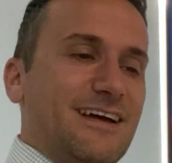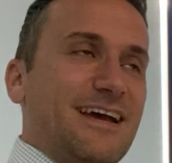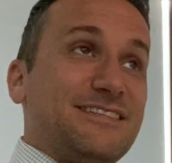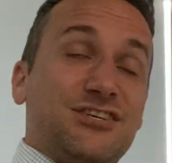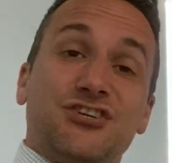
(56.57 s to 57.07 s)

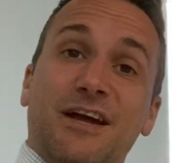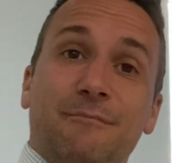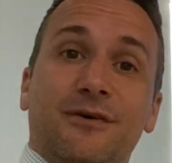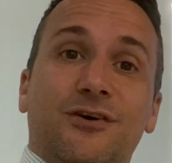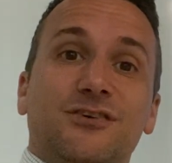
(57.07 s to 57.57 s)
it's a
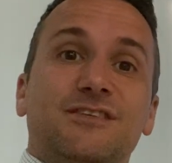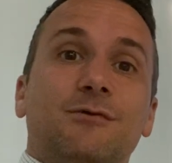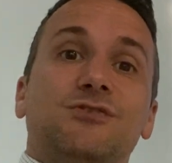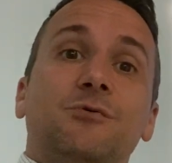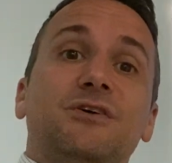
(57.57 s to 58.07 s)
shame because there
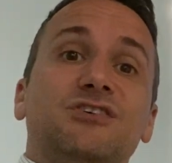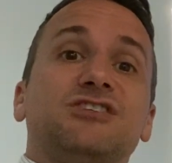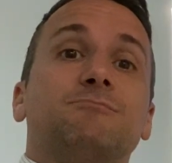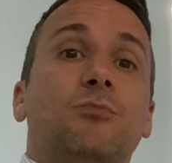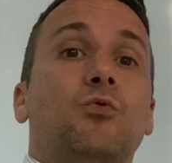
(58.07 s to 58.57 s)
was only a
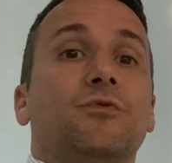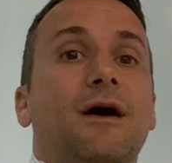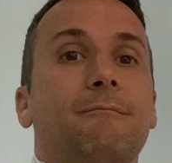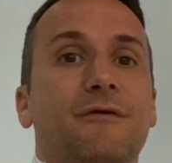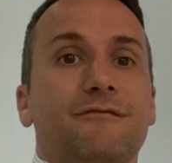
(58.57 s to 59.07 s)
small
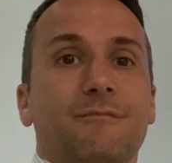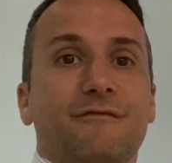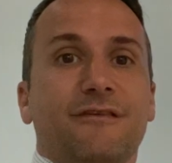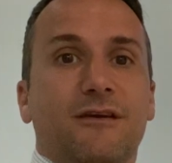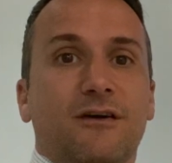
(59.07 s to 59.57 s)
number from the
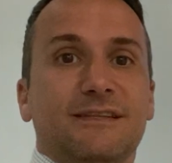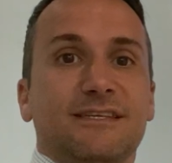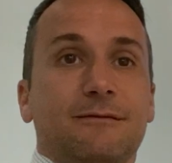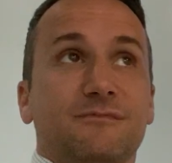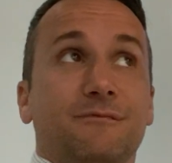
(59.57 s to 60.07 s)
frontline
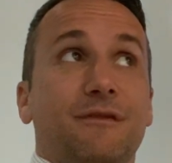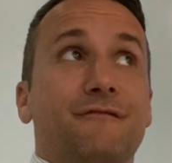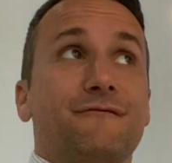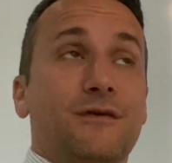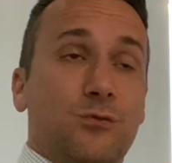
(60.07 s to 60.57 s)
teams from the
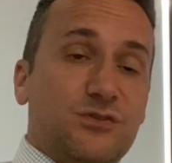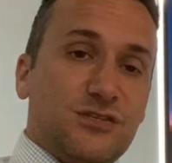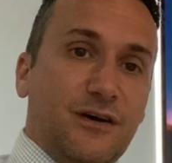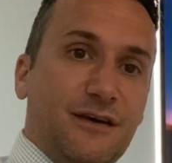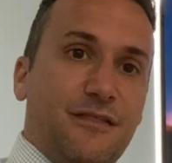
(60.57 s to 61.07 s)
field
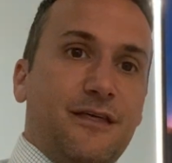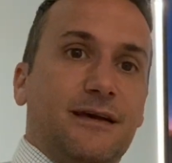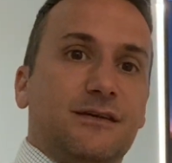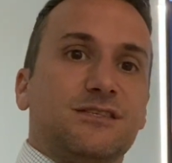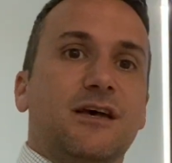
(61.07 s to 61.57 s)
side of
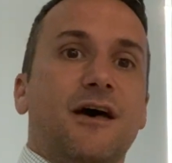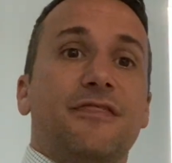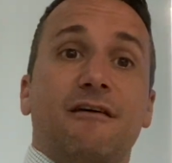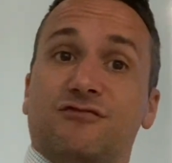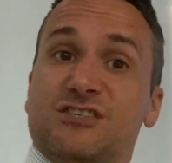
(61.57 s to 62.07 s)
things
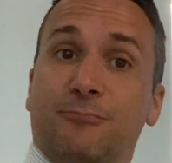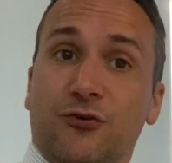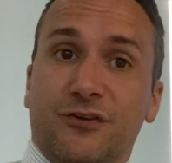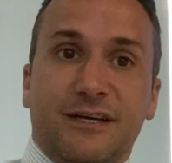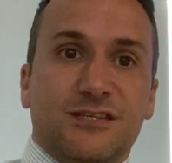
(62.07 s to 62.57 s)
that
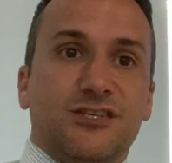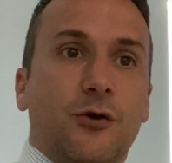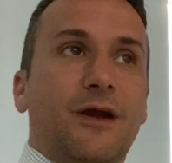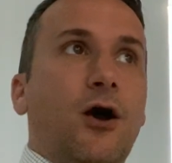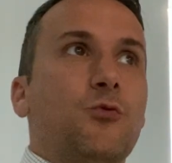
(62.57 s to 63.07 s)
responded.
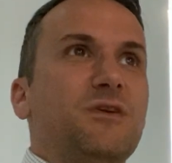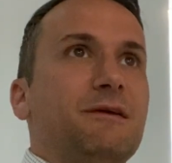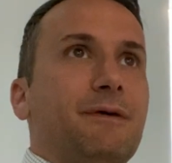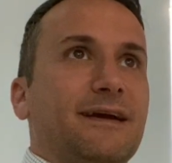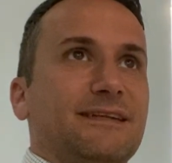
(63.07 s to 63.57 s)
So it
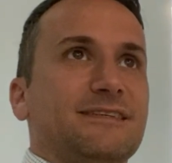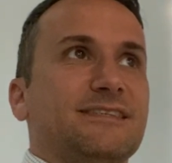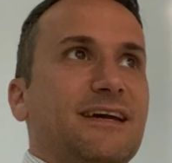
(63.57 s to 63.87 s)
only paints